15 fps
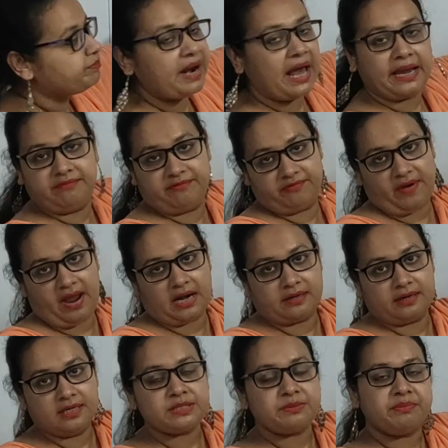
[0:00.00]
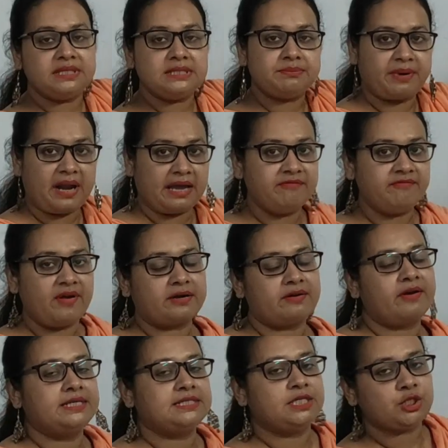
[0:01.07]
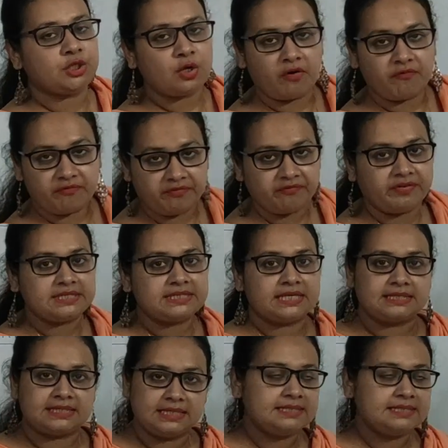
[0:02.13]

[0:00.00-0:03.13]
prime factors, means prime factorization of 56